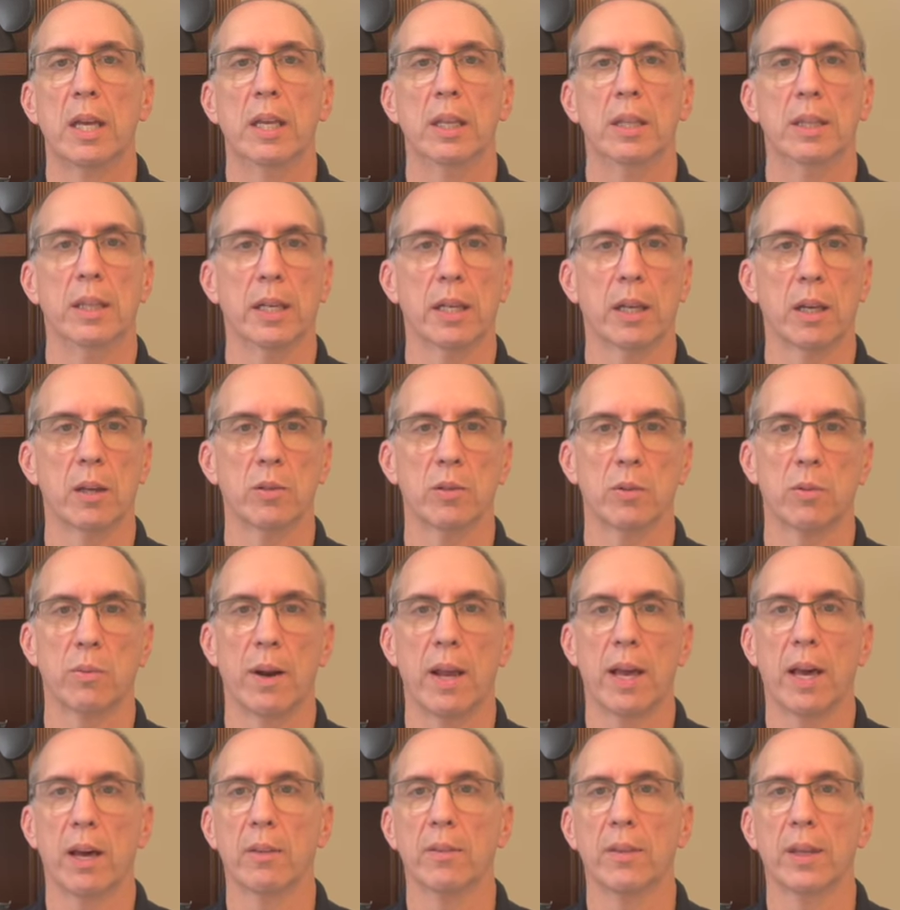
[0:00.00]
that goes
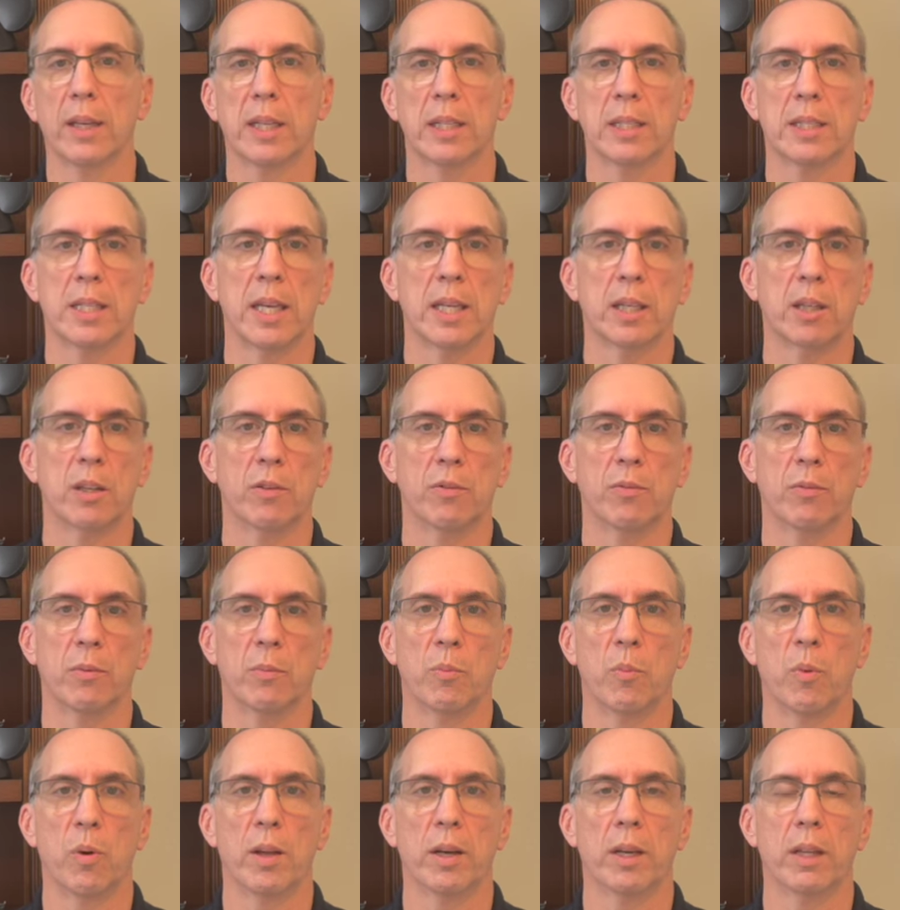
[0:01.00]
around that can take you
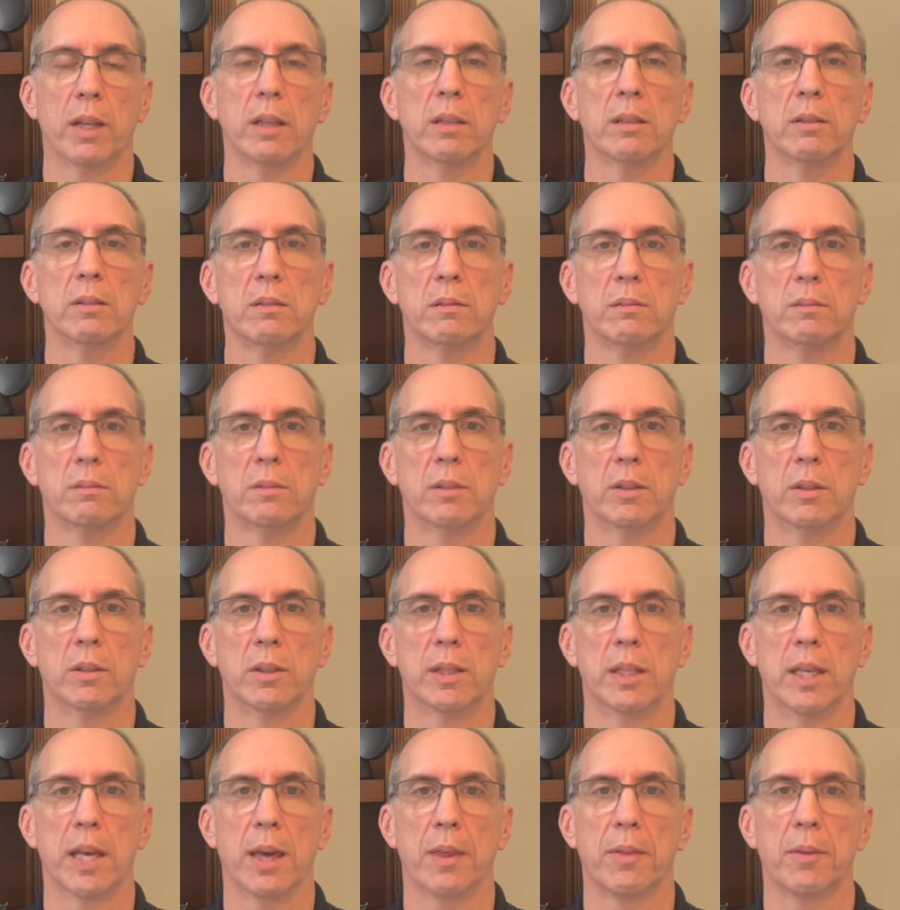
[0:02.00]
from one end to
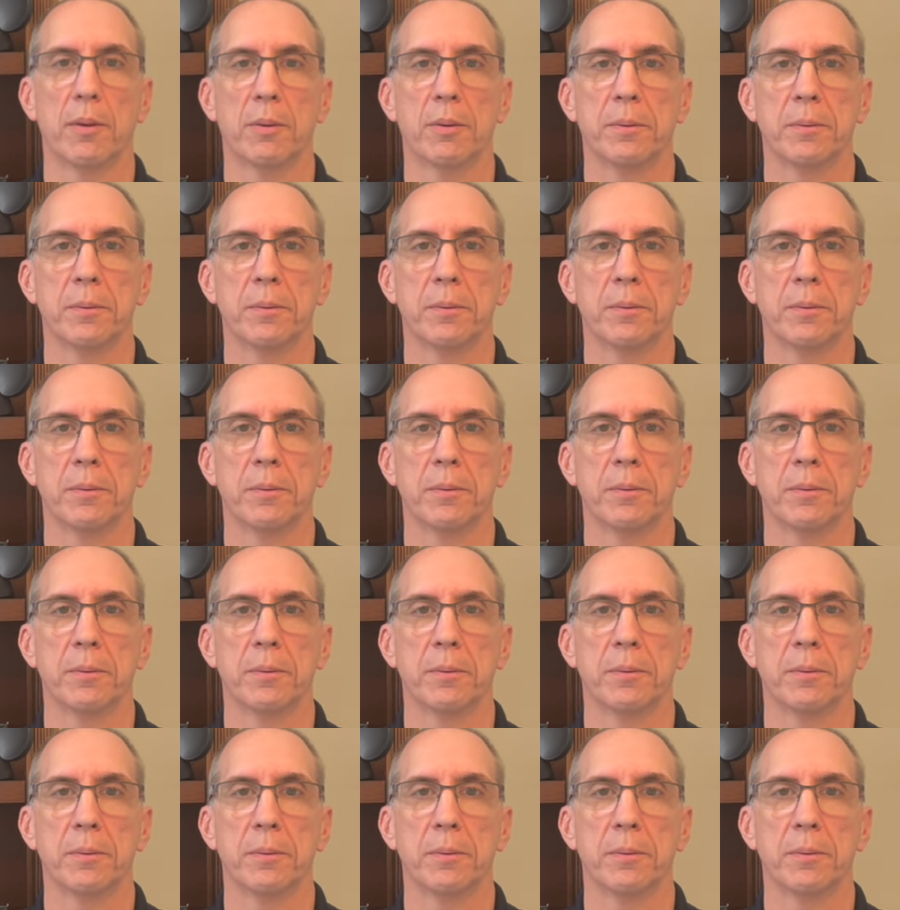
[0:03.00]
the other.